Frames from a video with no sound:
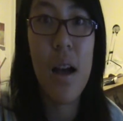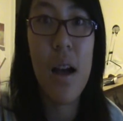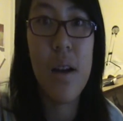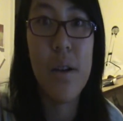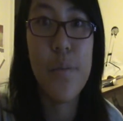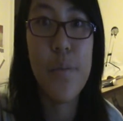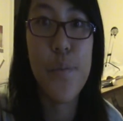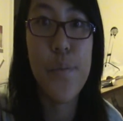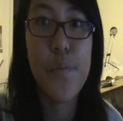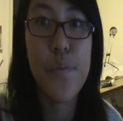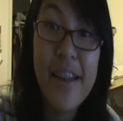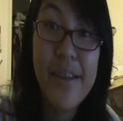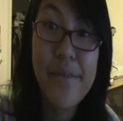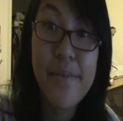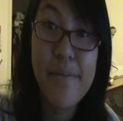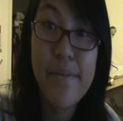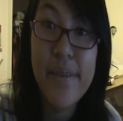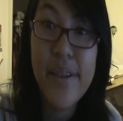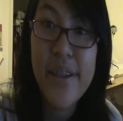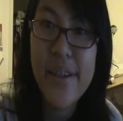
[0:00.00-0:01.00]

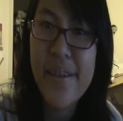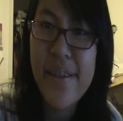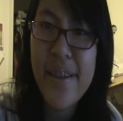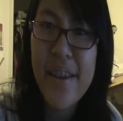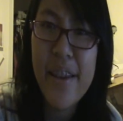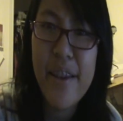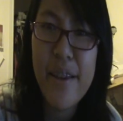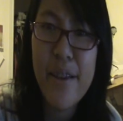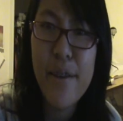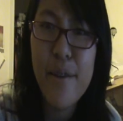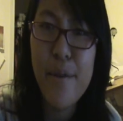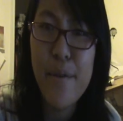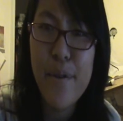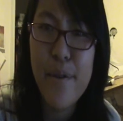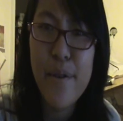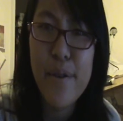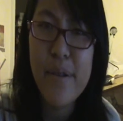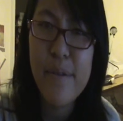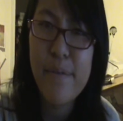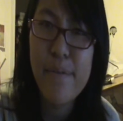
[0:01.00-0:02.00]
and just like
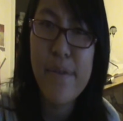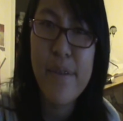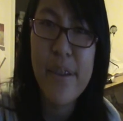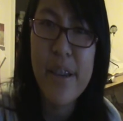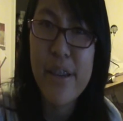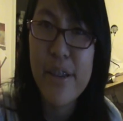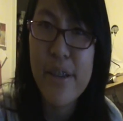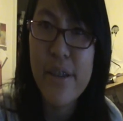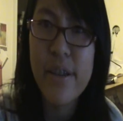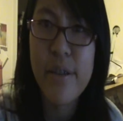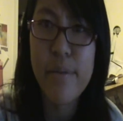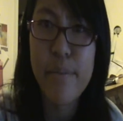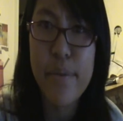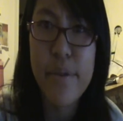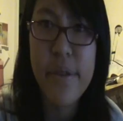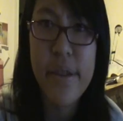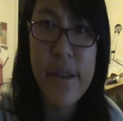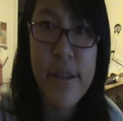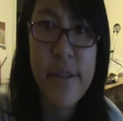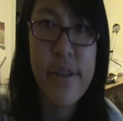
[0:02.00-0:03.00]
your relationship
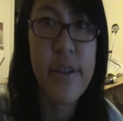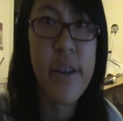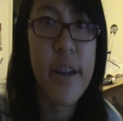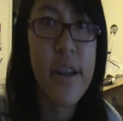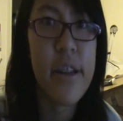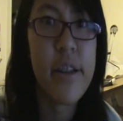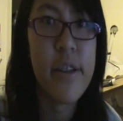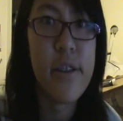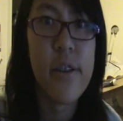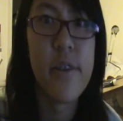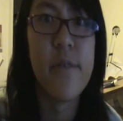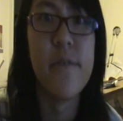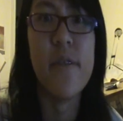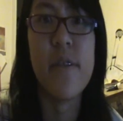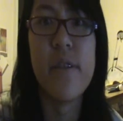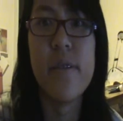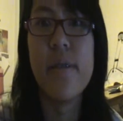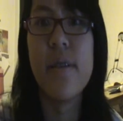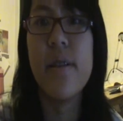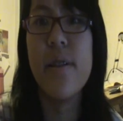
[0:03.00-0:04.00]
with the internet in general,
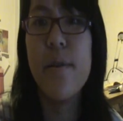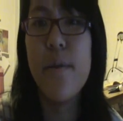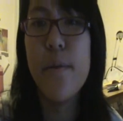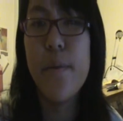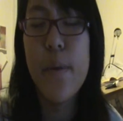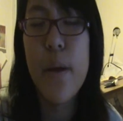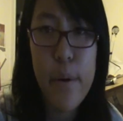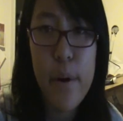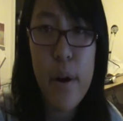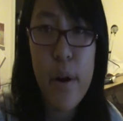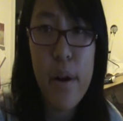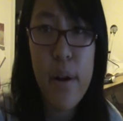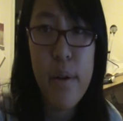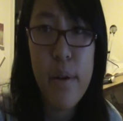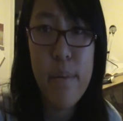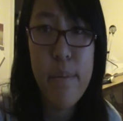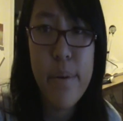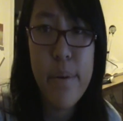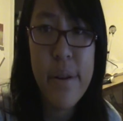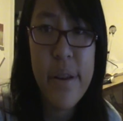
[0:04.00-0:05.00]
because I know we're
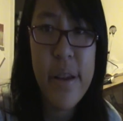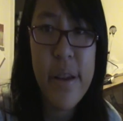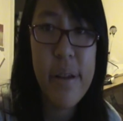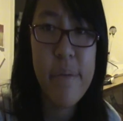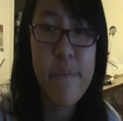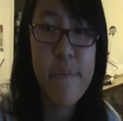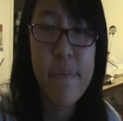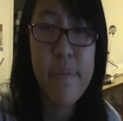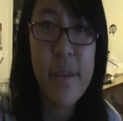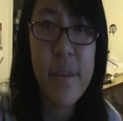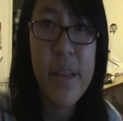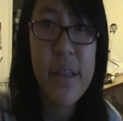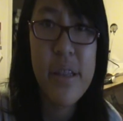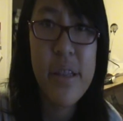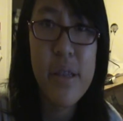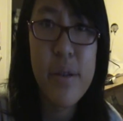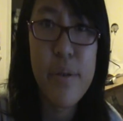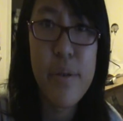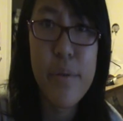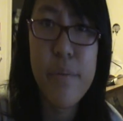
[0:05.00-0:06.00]
all pretty
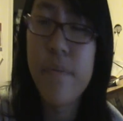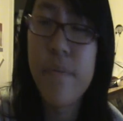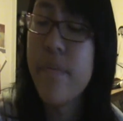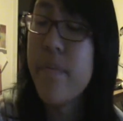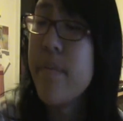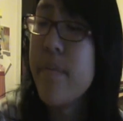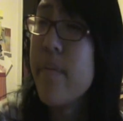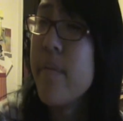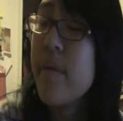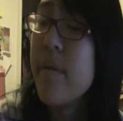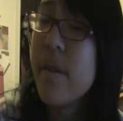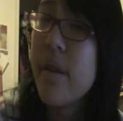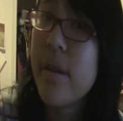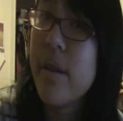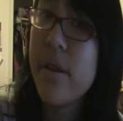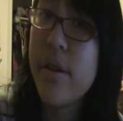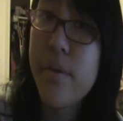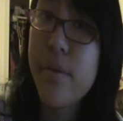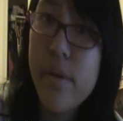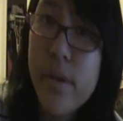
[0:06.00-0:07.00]
into
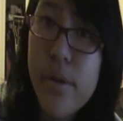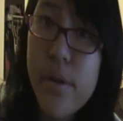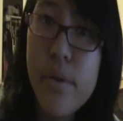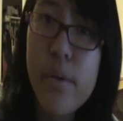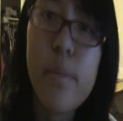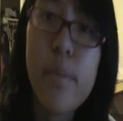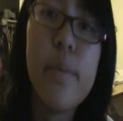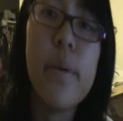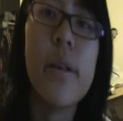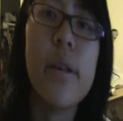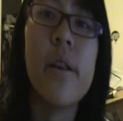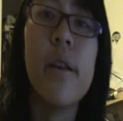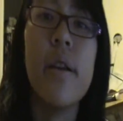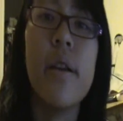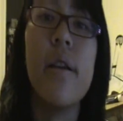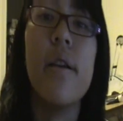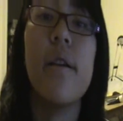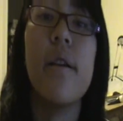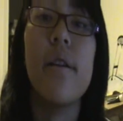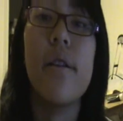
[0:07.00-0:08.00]
YouTube and
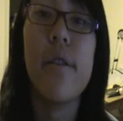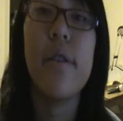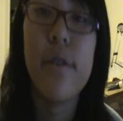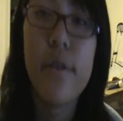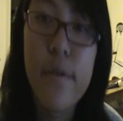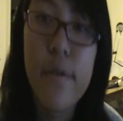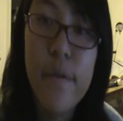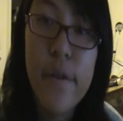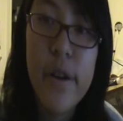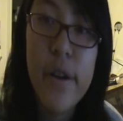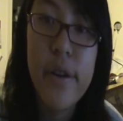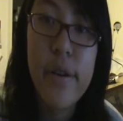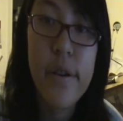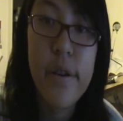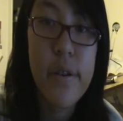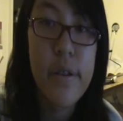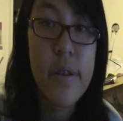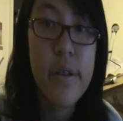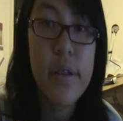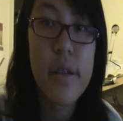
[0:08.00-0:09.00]
nerd
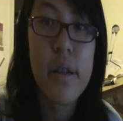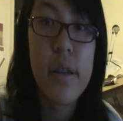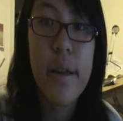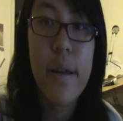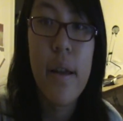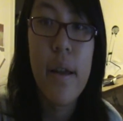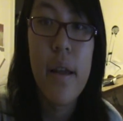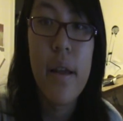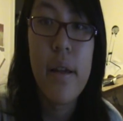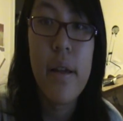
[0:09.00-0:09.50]
fighters and